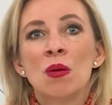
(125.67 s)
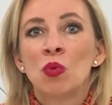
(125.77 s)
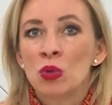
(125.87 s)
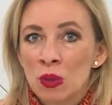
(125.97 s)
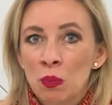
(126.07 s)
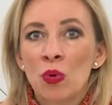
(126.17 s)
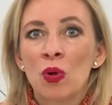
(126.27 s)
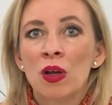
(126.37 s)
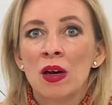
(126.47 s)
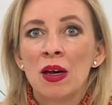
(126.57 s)

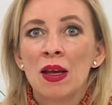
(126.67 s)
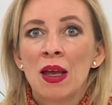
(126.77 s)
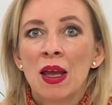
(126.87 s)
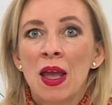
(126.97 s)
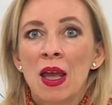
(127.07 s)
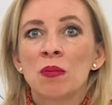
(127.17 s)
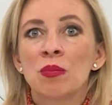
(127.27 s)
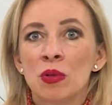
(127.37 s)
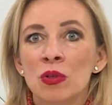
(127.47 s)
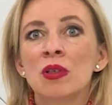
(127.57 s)
multipolar and
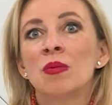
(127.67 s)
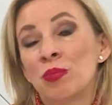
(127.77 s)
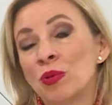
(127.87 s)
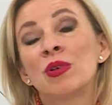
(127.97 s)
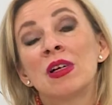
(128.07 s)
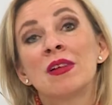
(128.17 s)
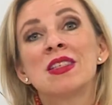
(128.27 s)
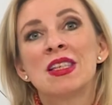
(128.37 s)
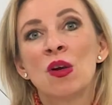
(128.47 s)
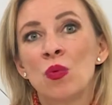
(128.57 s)
plural
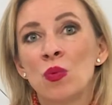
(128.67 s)
pluralistic